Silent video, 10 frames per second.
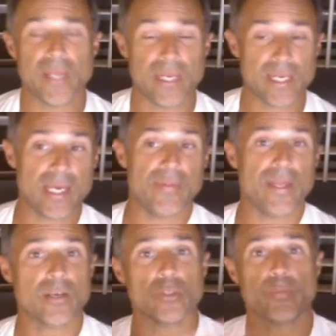And again,
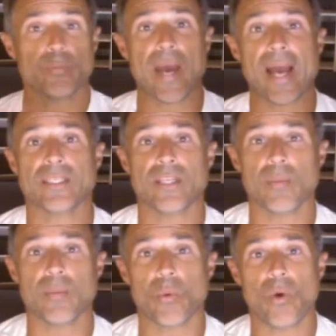then it goes back to
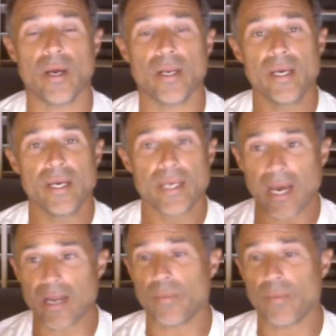number one.
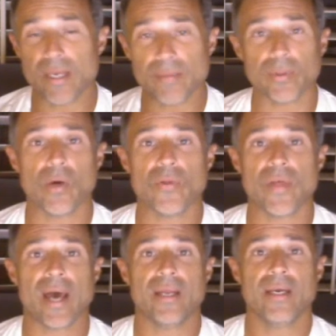God, help me eat below
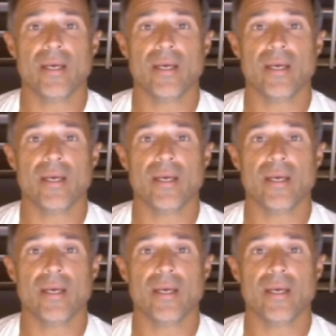that.